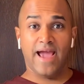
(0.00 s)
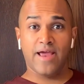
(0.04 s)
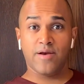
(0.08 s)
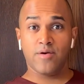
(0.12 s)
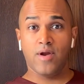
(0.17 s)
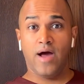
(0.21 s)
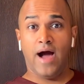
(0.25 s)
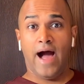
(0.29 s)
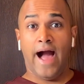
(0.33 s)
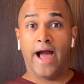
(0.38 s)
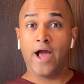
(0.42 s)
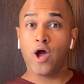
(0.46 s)

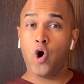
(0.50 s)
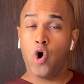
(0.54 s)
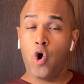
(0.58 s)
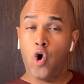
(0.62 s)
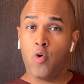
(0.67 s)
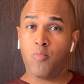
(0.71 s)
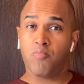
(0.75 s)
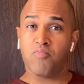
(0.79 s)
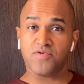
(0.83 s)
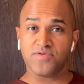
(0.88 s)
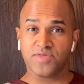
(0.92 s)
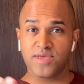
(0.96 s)
And I
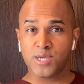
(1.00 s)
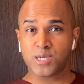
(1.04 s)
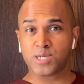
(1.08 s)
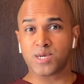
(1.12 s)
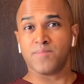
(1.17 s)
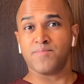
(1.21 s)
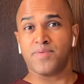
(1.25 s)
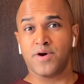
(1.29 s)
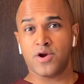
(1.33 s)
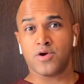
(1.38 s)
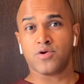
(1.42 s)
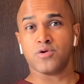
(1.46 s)
hope what these
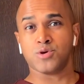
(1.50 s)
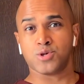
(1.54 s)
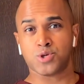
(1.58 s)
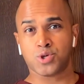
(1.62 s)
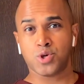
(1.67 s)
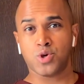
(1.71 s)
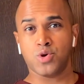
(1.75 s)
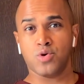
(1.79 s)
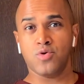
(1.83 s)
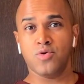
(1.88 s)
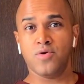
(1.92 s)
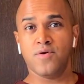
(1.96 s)

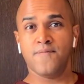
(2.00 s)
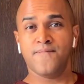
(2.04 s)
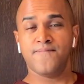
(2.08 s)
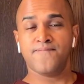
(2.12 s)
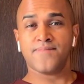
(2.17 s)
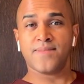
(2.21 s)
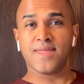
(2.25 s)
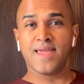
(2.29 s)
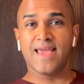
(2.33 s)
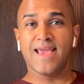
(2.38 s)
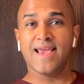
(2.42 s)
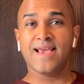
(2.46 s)
competitors do
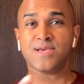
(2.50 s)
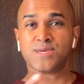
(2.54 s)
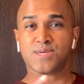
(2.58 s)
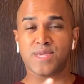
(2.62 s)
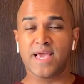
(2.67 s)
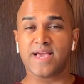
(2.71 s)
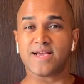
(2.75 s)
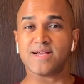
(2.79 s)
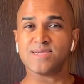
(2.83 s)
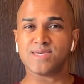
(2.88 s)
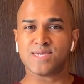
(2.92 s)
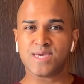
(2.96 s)
is
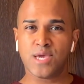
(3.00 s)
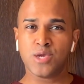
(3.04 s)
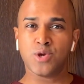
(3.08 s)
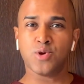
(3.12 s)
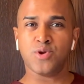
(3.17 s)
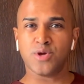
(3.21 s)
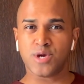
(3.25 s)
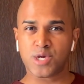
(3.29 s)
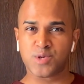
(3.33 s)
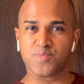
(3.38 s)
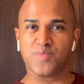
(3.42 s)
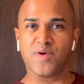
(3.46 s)
they
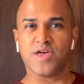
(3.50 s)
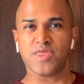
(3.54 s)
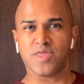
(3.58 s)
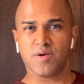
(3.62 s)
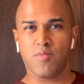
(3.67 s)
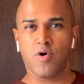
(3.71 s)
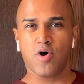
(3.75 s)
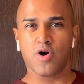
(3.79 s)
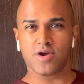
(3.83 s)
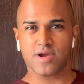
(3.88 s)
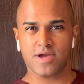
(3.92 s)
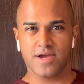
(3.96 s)
continue to expand
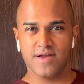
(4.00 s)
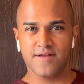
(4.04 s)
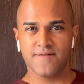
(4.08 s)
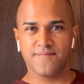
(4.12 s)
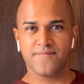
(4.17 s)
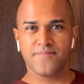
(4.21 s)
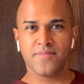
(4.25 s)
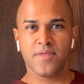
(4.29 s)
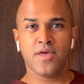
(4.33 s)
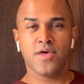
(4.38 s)
the market.